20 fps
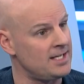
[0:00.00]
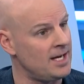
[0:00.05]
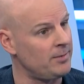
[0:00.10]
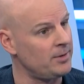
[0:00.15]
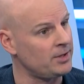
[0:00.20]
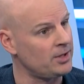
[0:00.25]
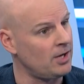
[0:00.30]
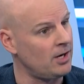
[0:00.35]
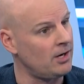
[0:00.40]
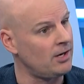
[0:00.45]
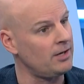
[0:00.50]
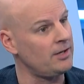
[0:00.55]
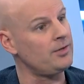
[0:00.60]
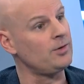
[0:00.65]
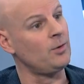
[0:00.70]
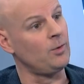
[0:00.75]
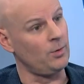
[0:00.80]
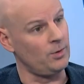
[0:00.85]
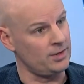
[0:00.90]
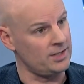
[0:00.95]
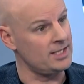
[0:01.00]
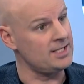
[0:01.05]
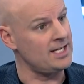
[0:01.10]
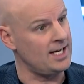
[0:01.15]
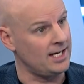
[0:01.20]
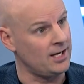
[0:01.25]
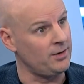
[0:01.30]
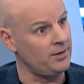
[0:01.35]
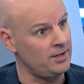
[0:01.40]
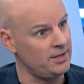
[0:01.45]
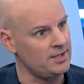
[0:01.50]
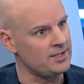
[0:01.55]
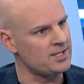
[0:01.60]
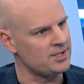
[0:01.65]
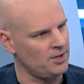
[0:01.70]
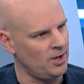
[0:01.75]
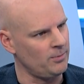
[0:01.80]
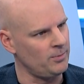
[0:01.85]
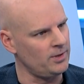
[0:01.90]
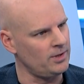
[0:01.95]
as a debit card or to take out an
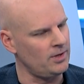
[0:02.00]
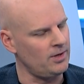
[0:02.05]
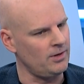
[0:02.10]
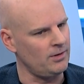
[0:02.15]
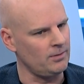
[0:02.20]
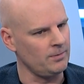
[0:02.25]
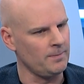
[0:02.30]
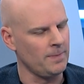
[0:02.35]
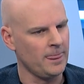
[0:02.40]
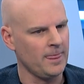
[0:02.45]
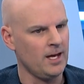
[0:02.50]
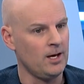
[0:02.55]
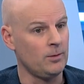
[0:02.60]
installment loan.